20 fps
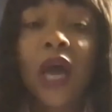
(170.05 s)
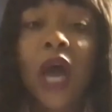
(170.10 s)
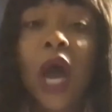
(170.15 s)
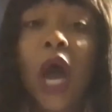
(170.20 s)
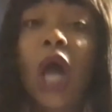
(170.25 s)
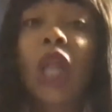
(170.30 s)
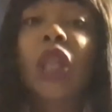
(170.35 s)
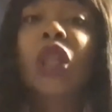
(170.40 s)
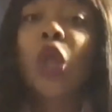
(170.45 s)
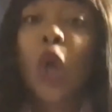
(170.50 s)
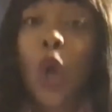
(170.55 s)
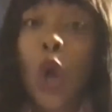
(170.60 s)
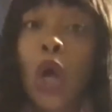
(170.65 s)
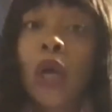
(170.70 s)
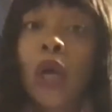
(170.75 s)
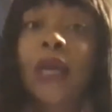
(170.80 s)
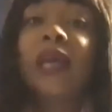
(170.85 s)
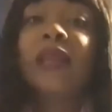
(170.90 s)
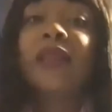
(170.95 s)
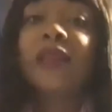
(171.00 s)
along
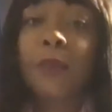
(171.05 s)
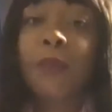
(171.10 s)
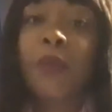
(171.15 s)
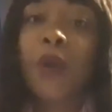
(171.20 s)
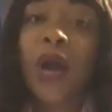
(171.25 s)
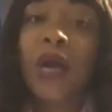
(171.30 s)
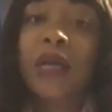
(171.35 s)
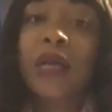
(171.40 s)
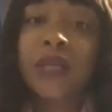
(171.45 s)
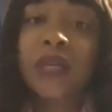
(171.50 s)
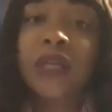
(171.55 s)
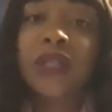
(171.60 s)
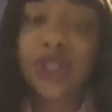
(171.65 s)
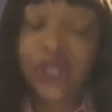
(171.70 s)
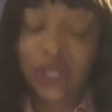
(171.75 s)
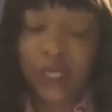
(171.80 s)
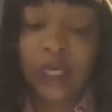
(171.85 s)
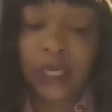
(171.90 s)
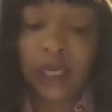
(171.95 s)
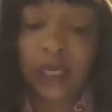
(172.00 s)
in the process
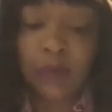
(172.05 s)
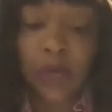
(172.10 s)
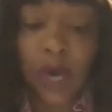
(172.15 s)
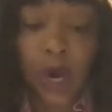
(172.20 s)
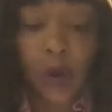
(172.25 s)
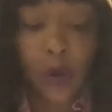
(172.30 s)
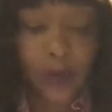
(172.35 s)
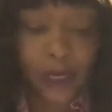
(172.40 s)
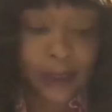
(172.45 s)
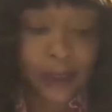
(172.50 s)
to keep going.